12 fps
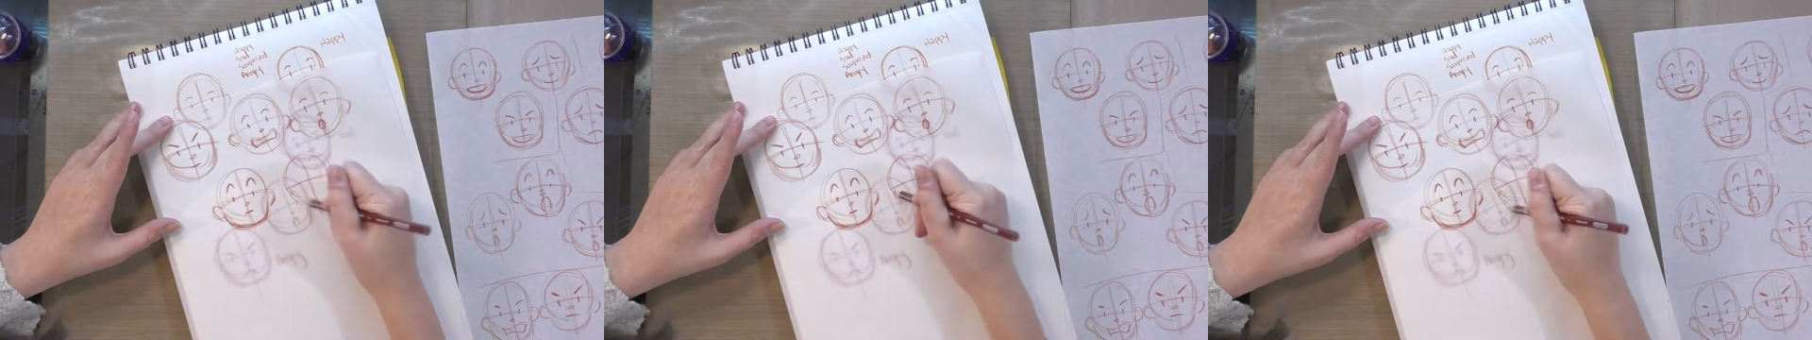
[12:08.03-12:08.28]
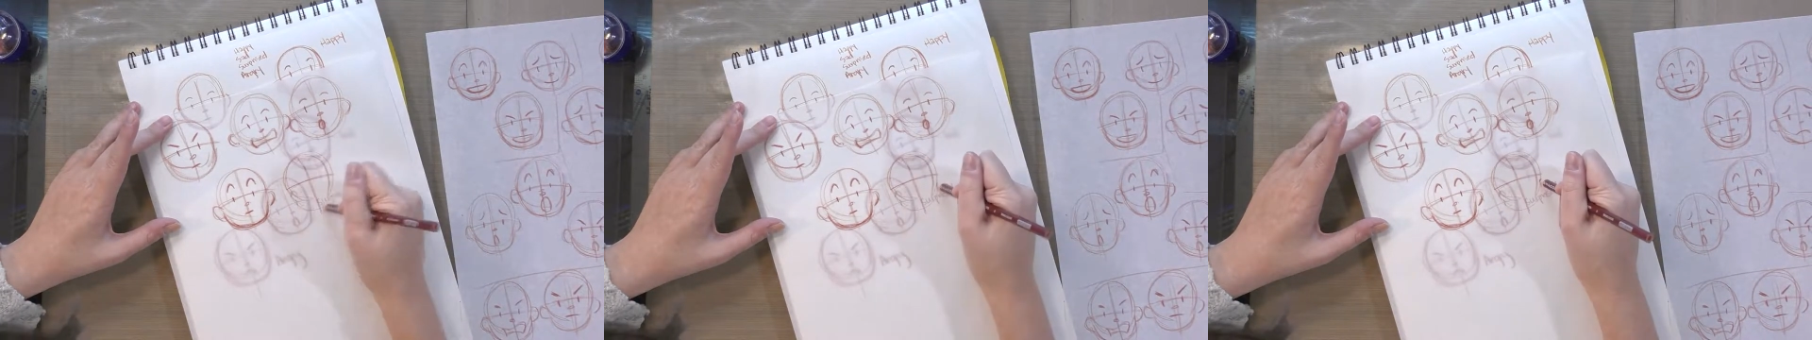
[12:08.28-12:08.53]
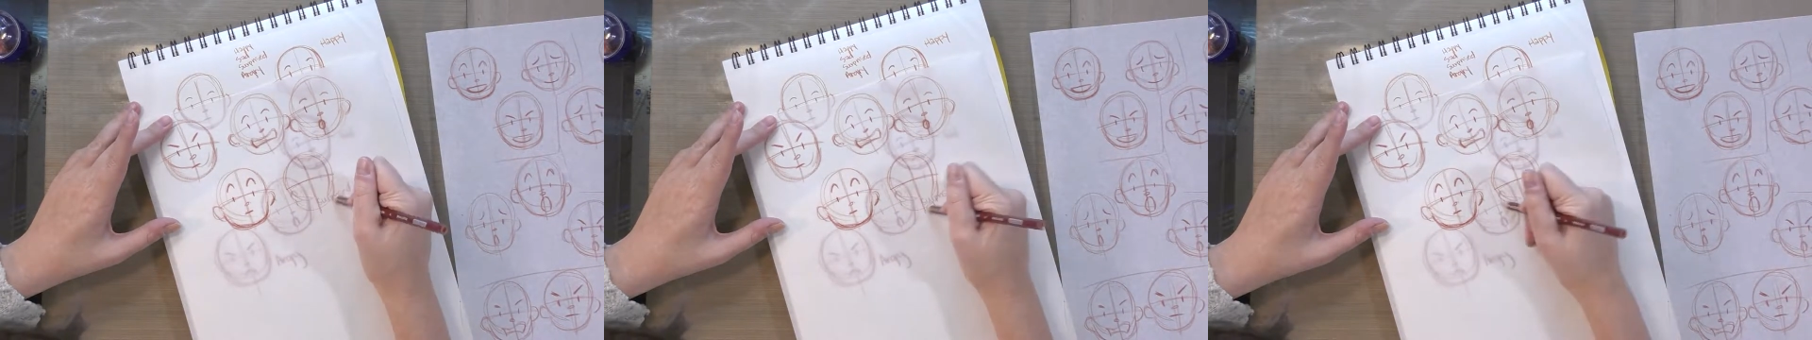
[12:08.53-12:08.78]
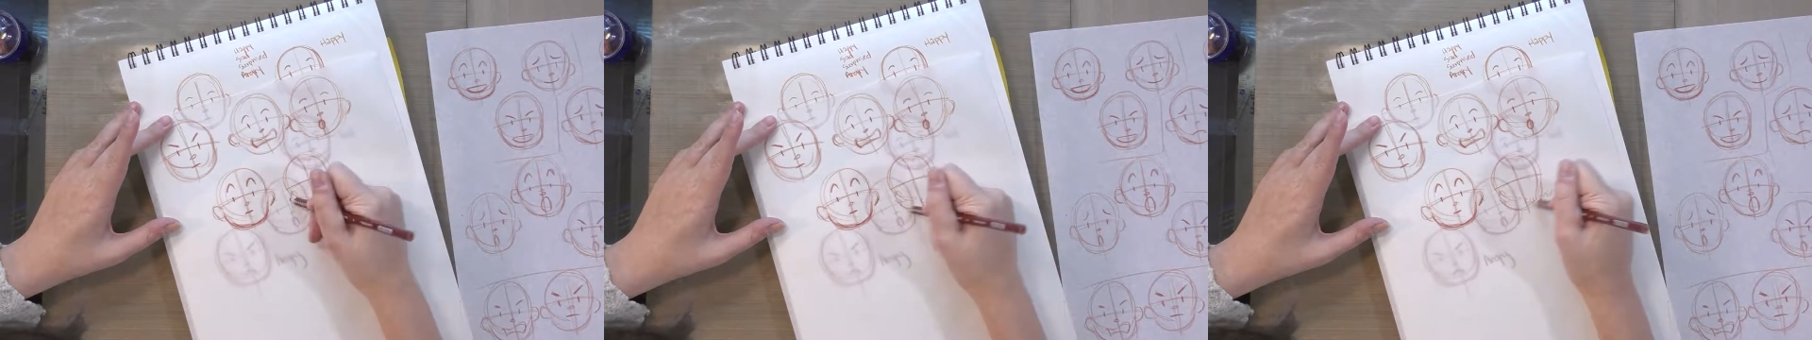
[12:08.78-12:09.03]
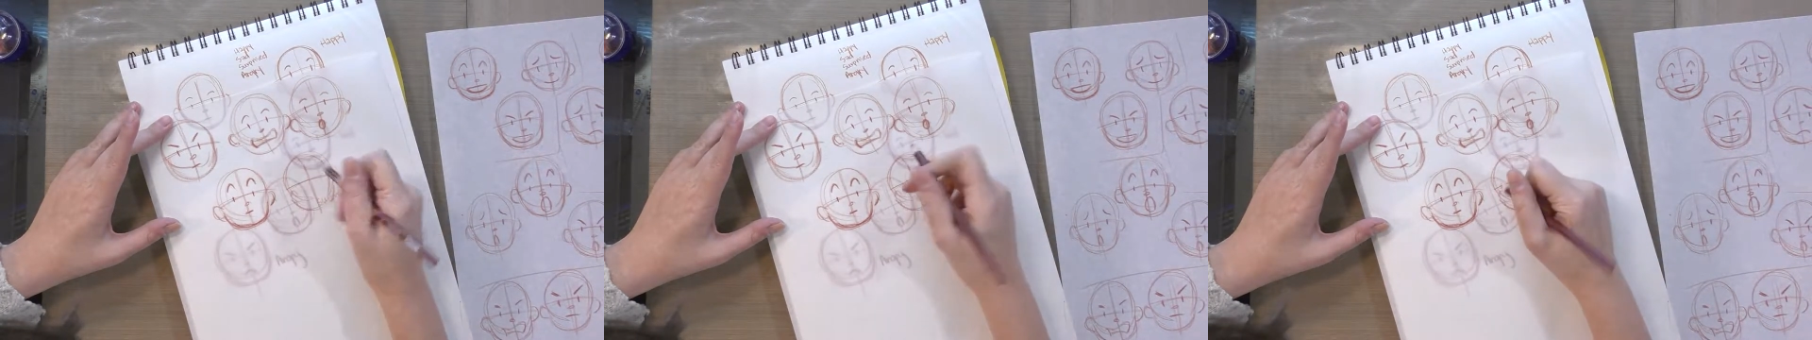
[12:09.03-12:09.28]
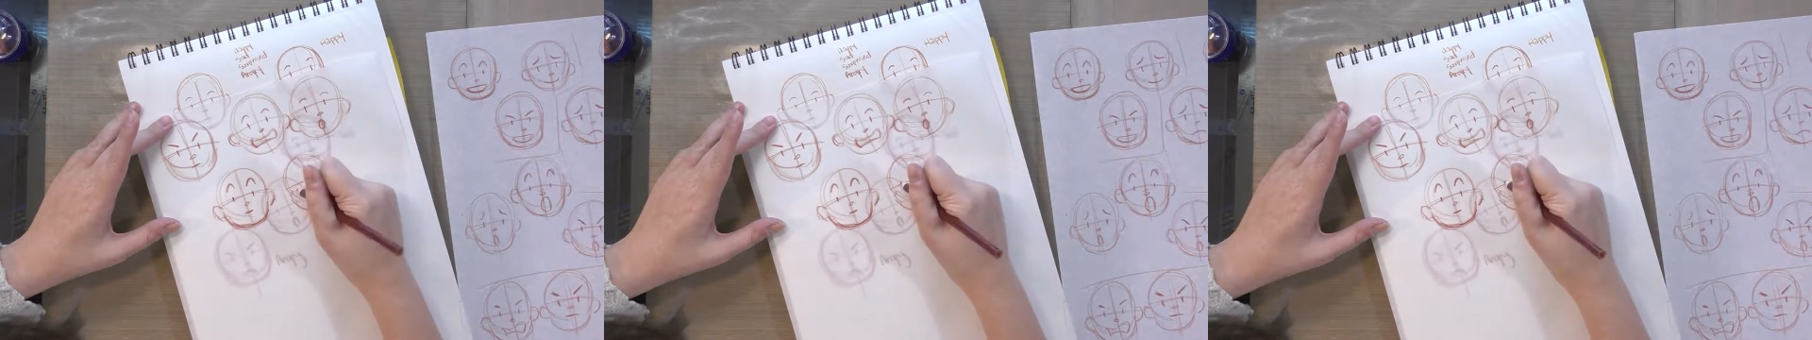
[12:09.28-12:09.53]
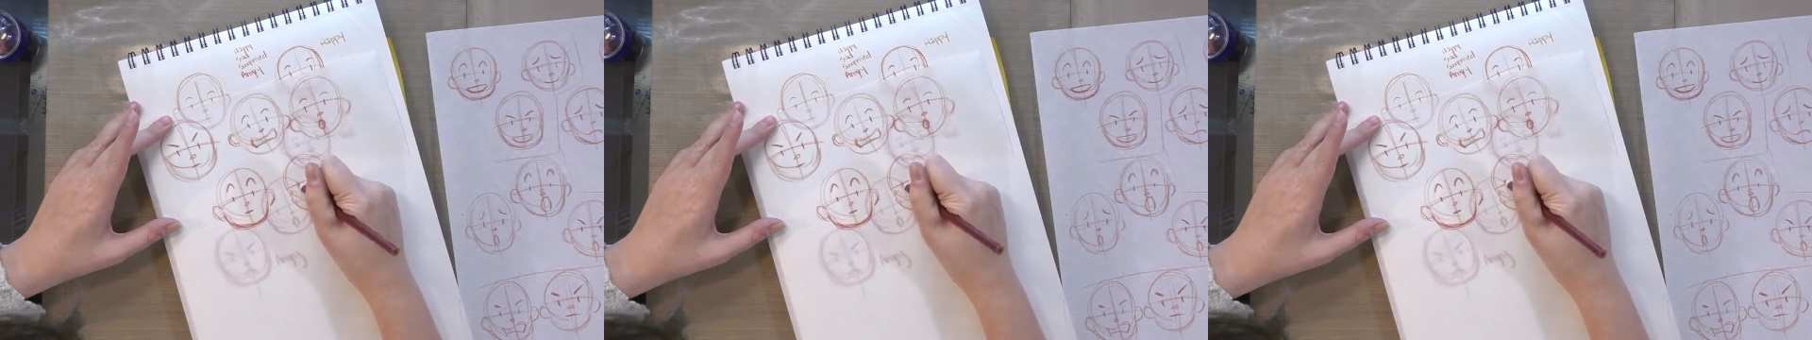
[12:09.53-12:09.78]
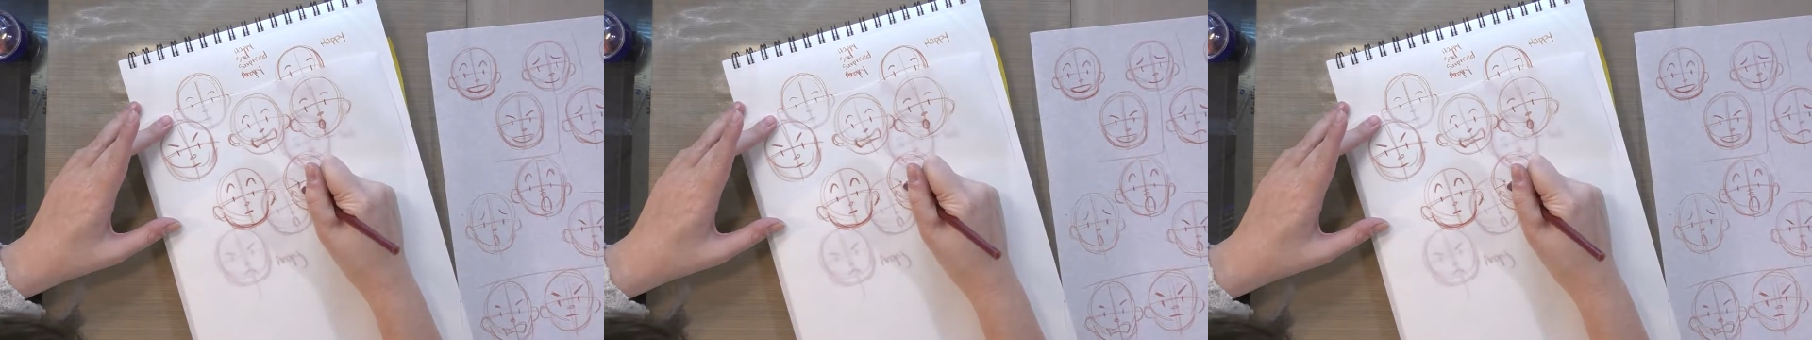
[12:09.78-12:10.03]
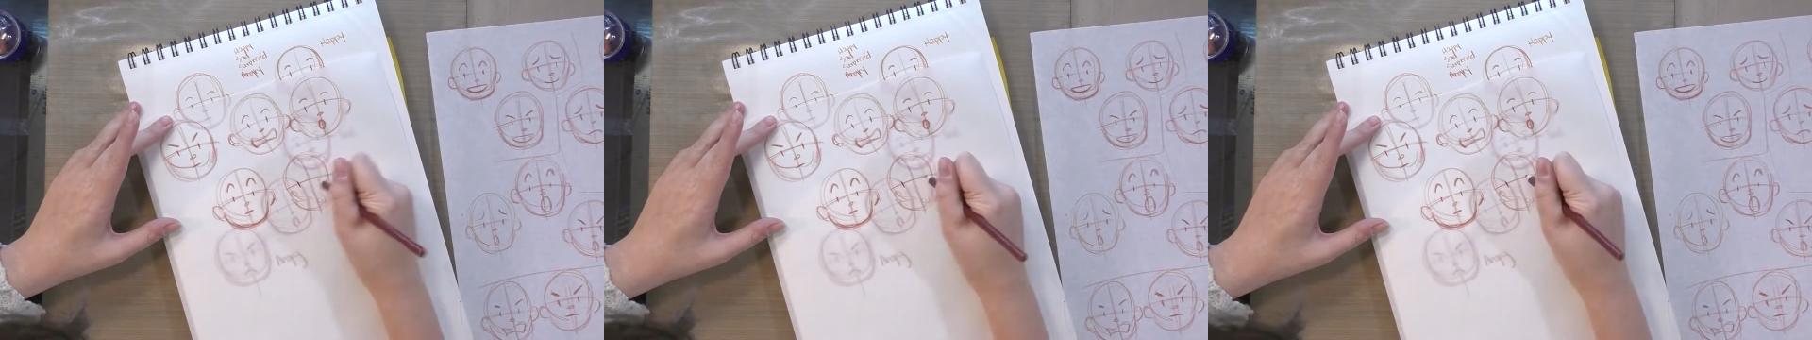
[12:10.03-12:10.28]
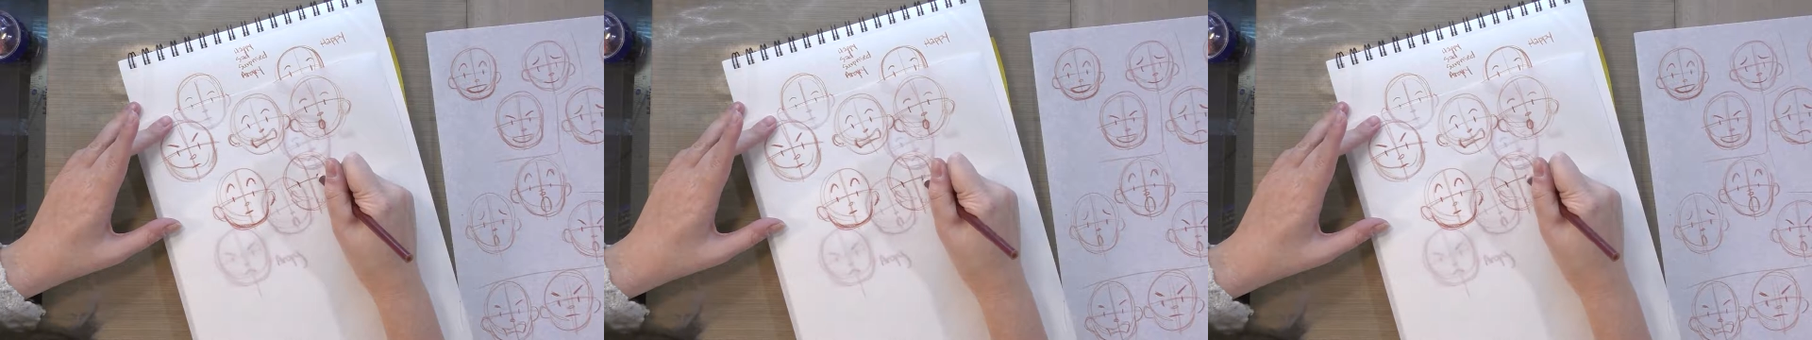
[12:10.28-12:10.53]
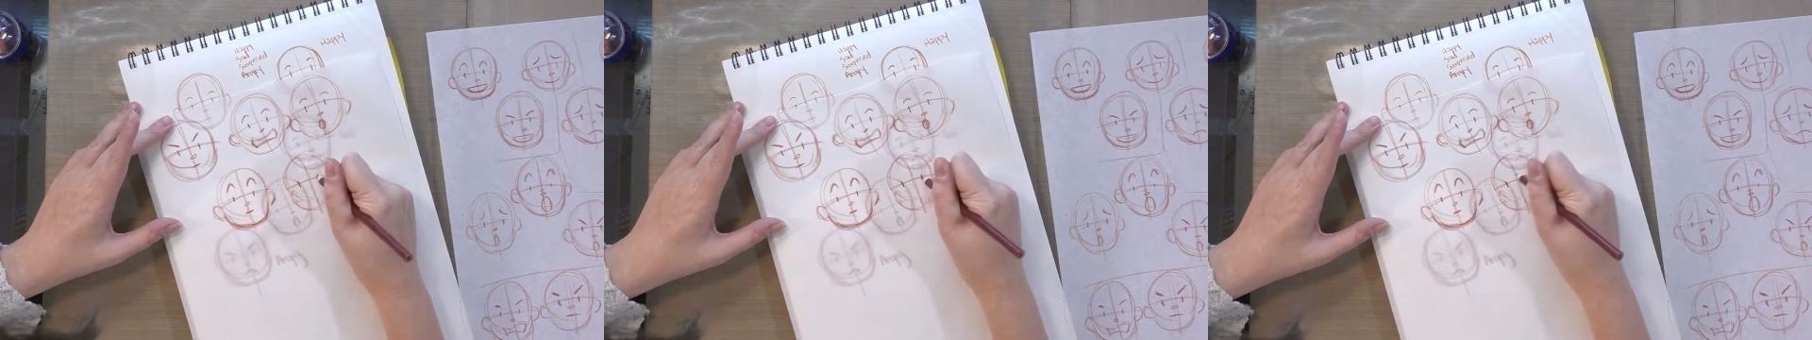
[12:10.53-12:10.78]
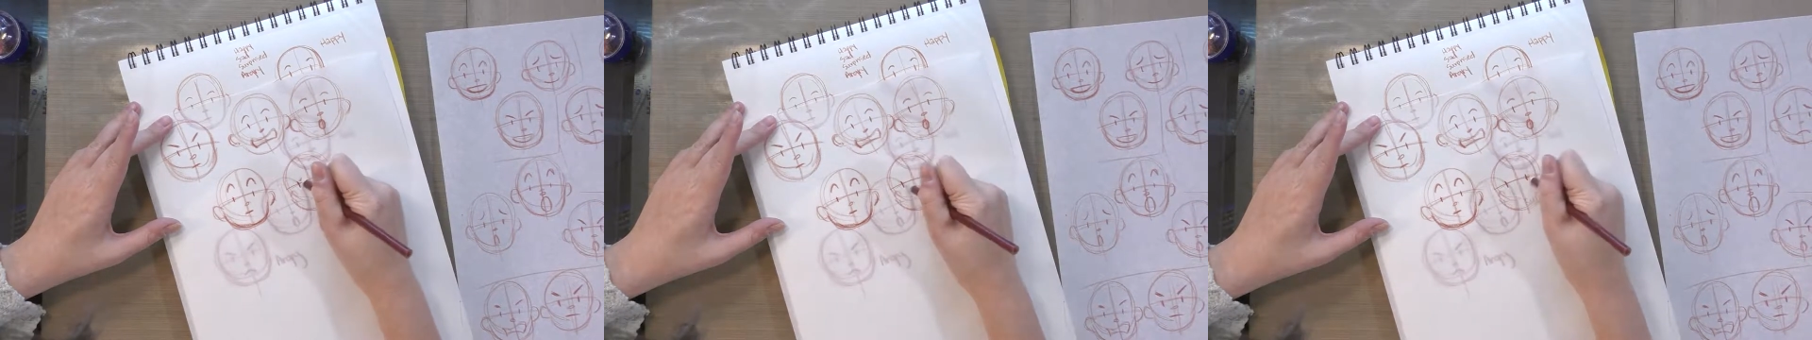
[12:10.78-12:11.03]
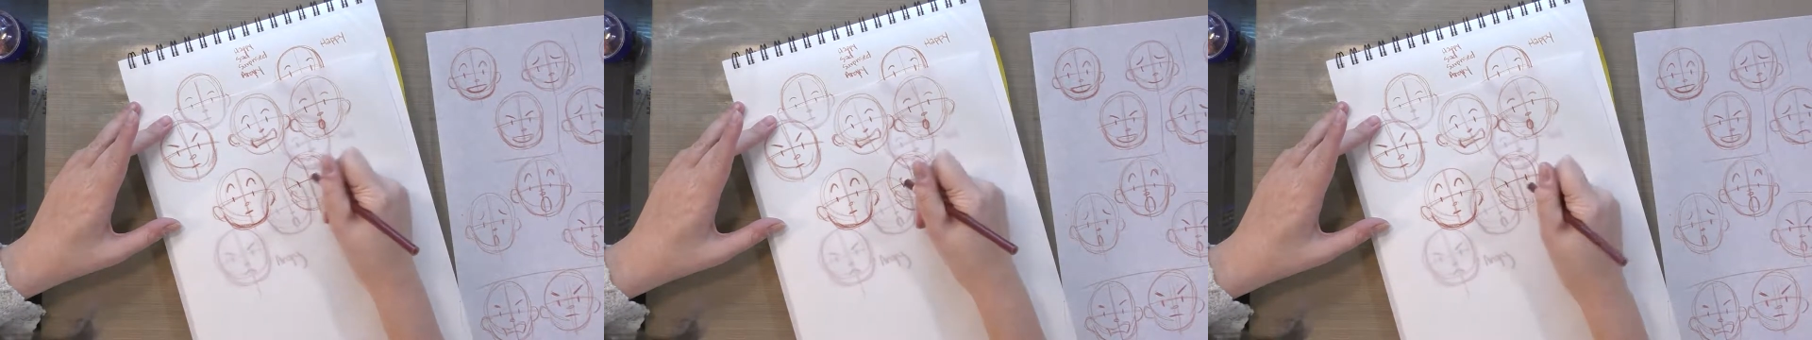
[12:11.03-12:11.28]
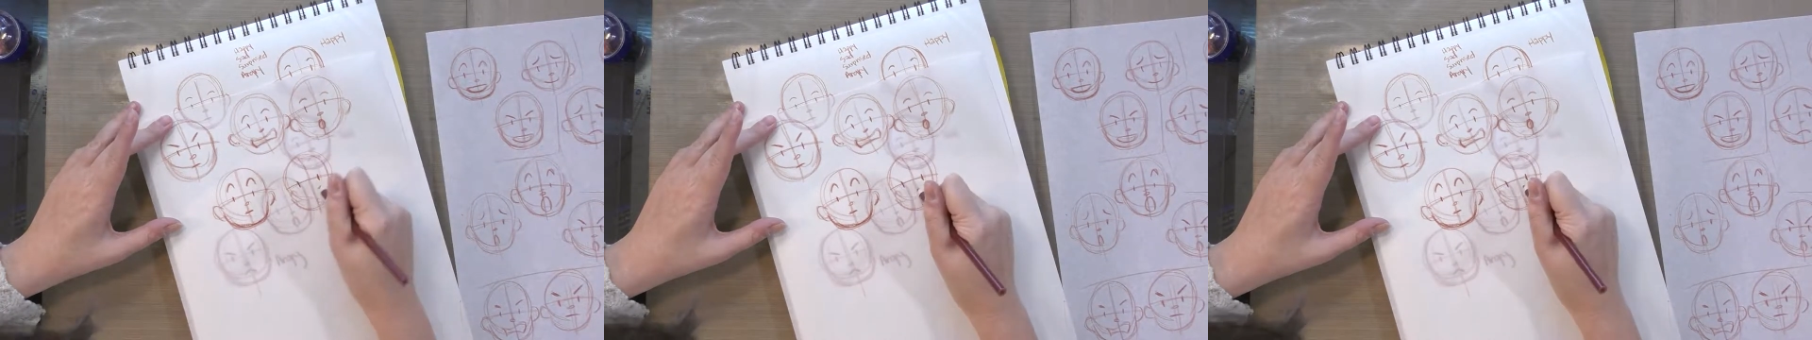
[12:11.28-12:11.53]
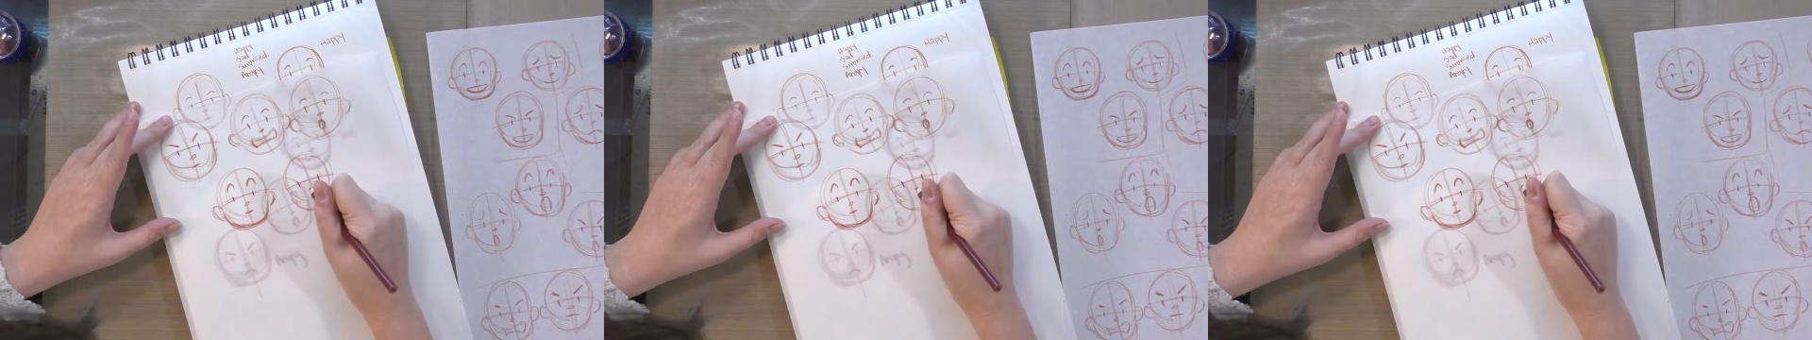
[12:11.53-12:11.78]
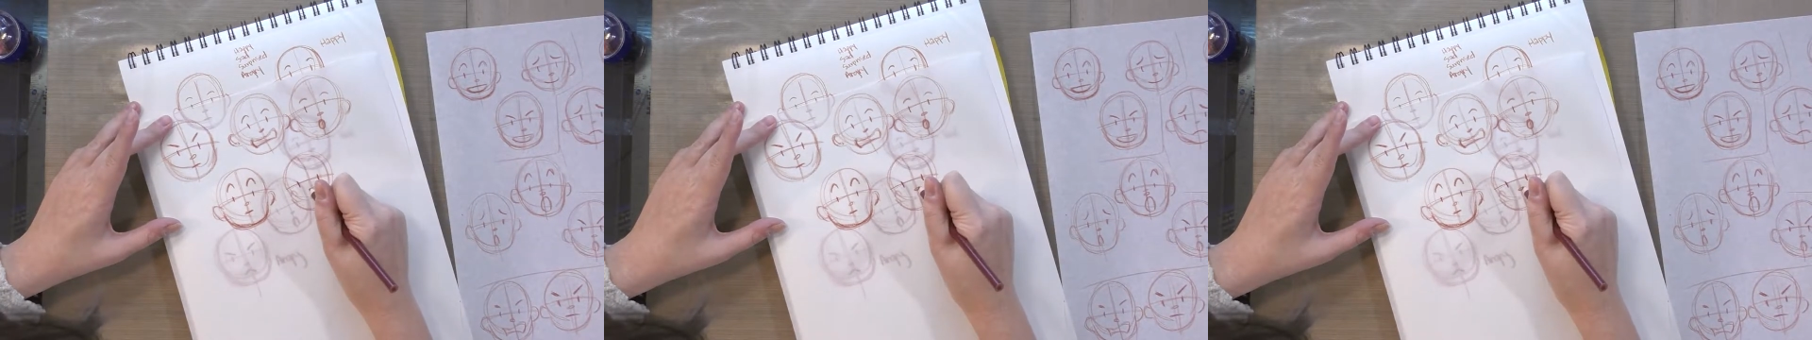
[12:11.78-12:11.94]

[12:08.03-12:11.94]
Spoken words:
Nobody's mouth can be seen.